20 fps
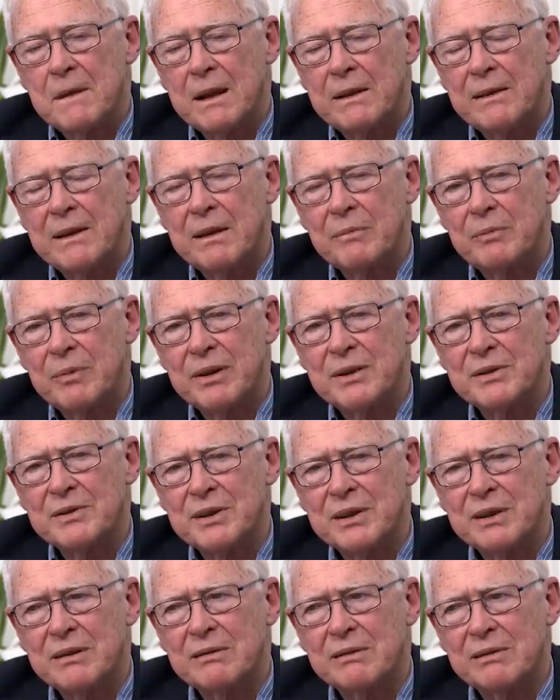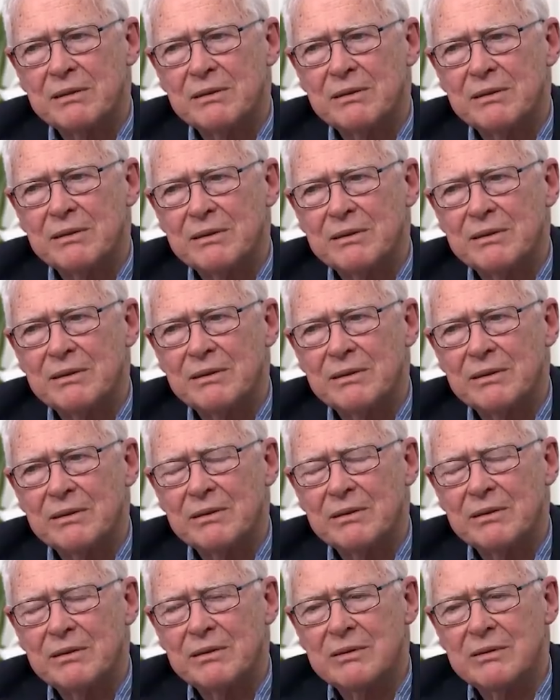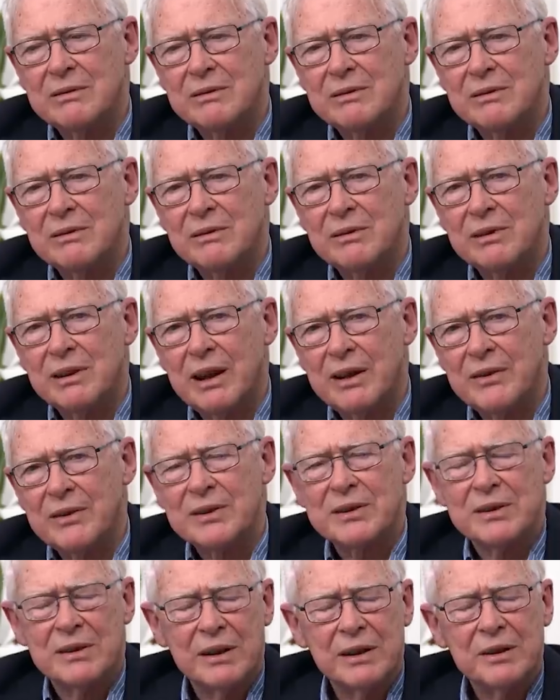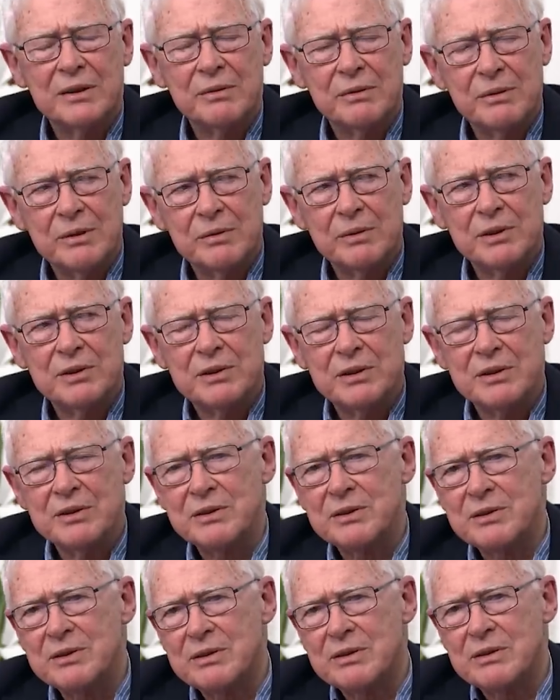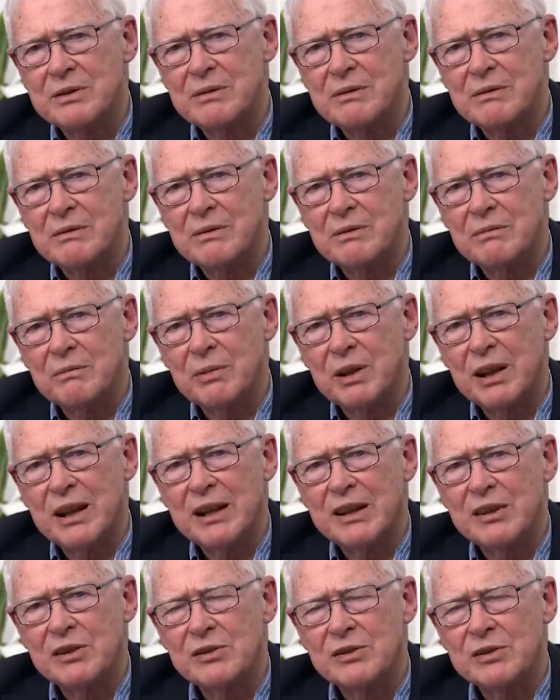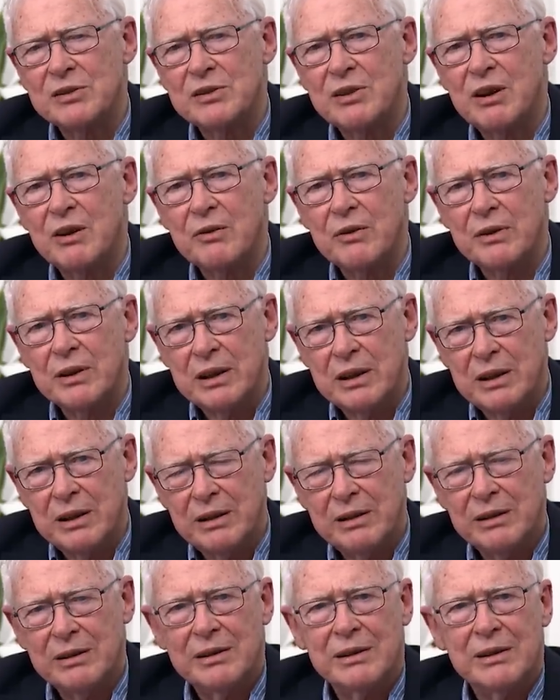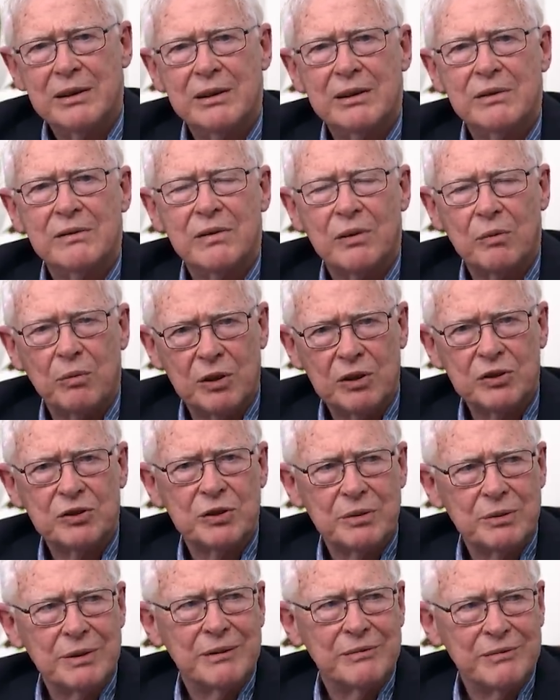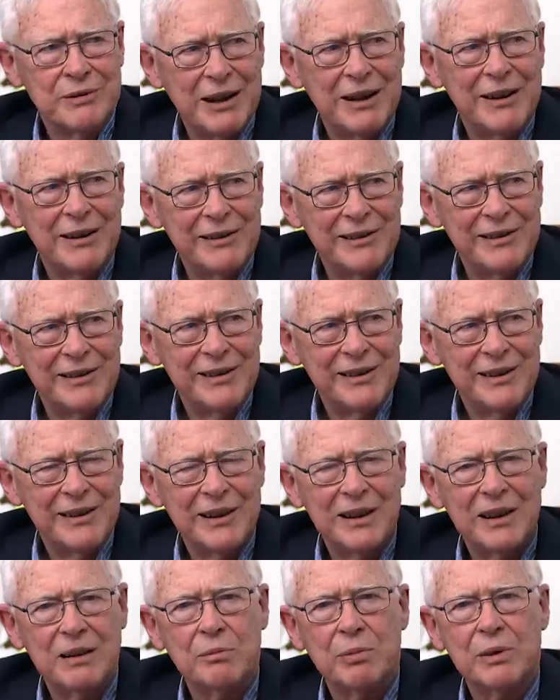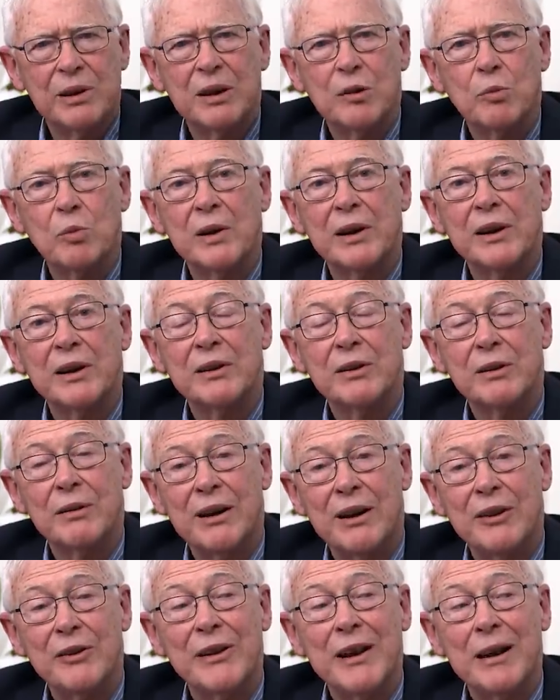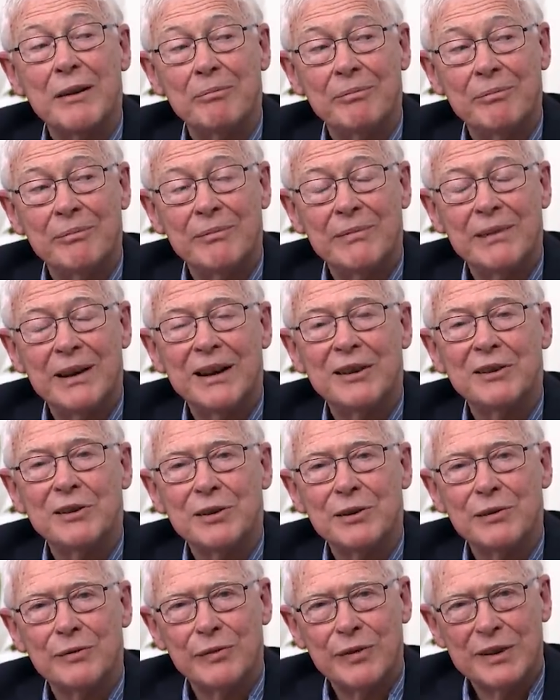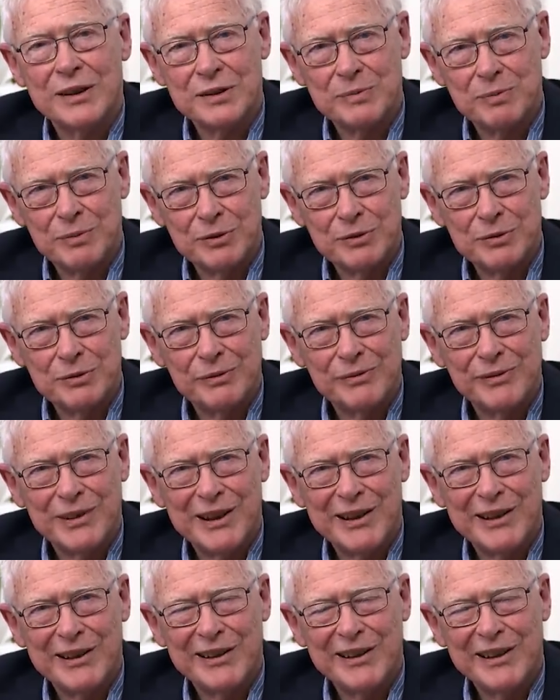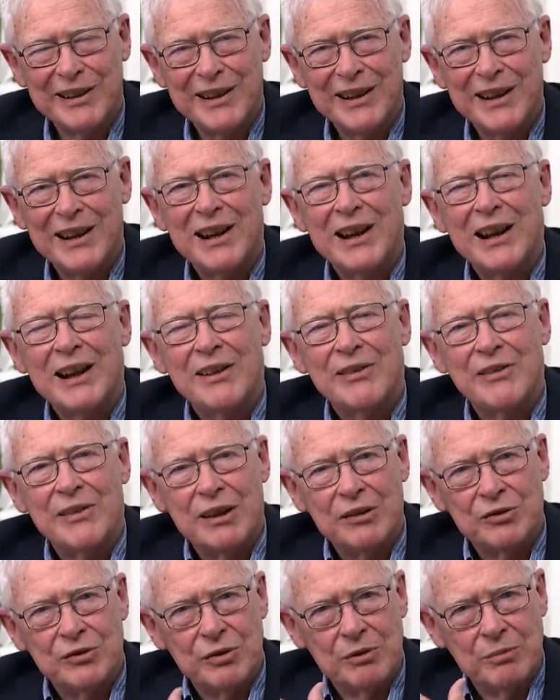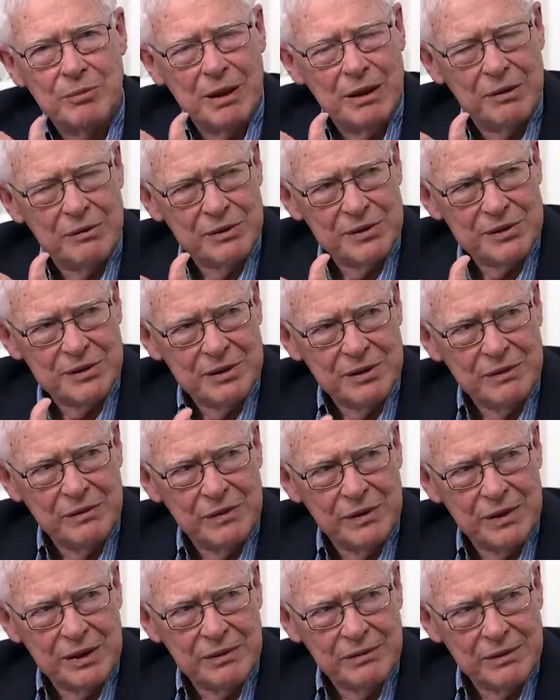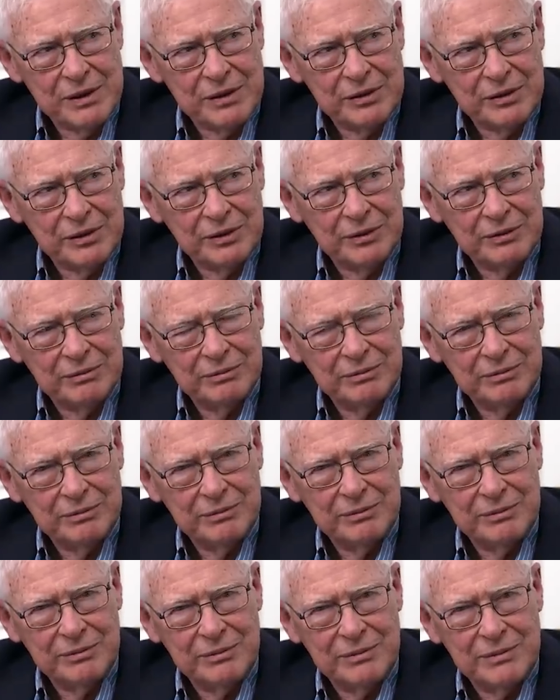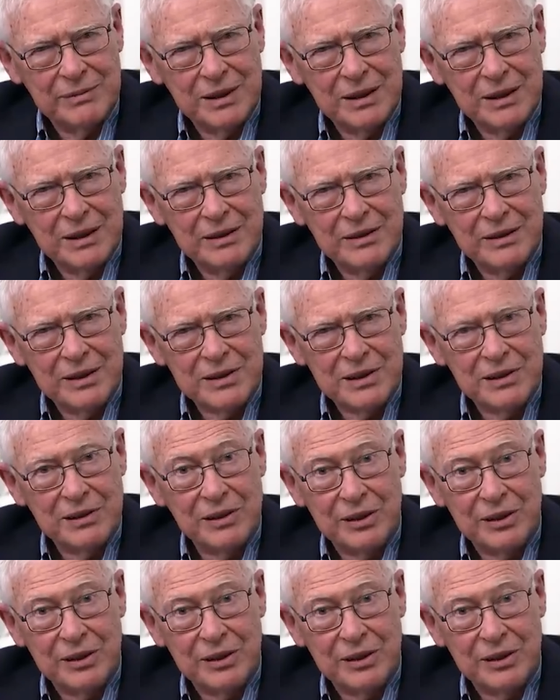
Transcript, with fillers: and that brings in the other side to it, which is being sorry for what you have done and being willing to own up and to confess what you have done, that you may receive forgiveness. There's a